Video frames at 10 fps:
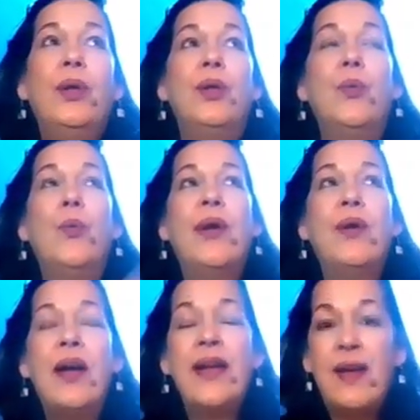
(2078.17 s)

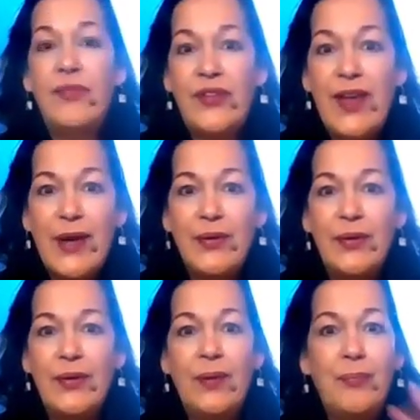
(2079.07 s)
where I have
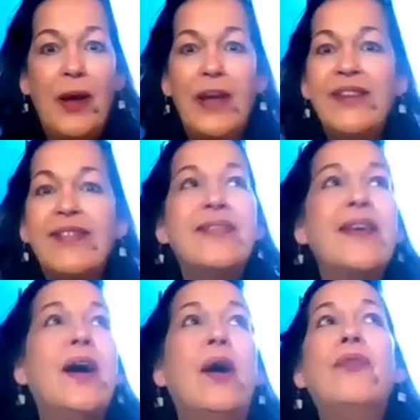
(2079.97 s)
Saturn by
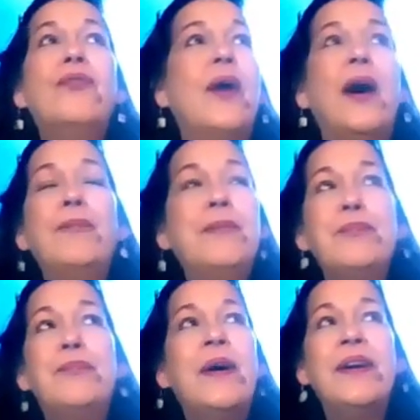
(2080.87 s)
itself up
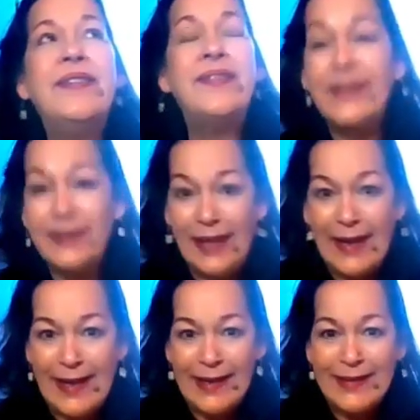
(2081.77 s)
in Pisces
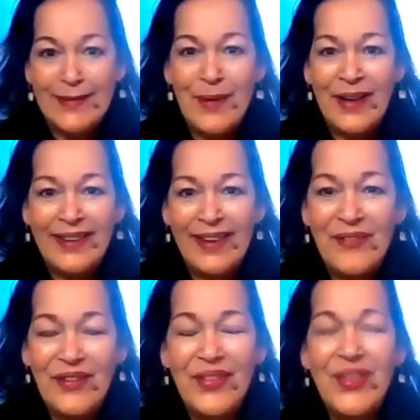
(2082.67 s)
land in my
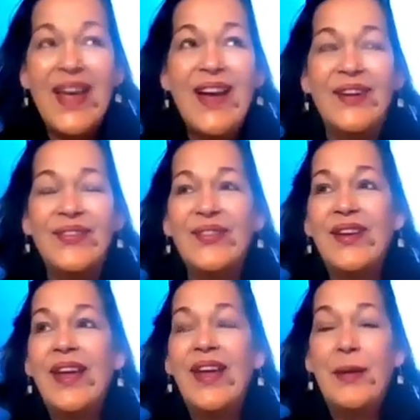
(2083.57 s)
11th house.